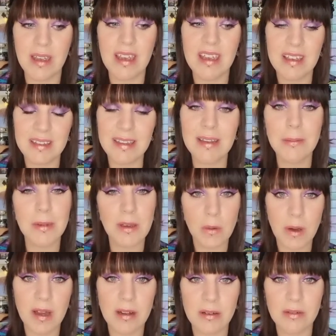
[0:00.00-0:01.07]
It is going to be
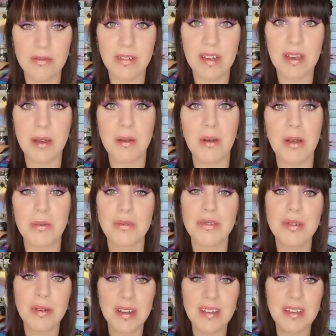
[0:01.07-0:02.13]
quite a long video. I will
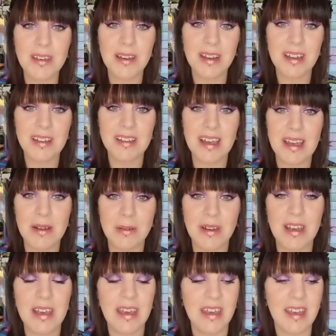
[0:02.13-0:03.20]
try to cut it down
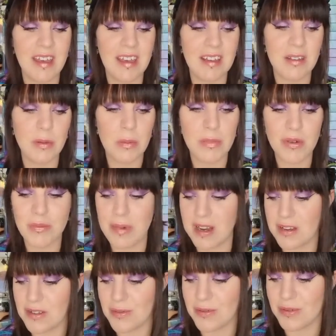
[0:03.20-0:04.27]
into a more
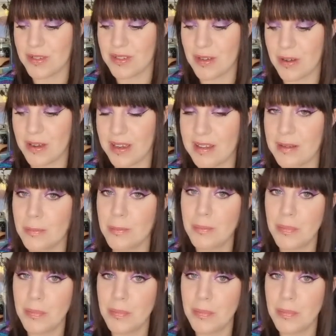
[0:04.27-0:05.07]
manageable size,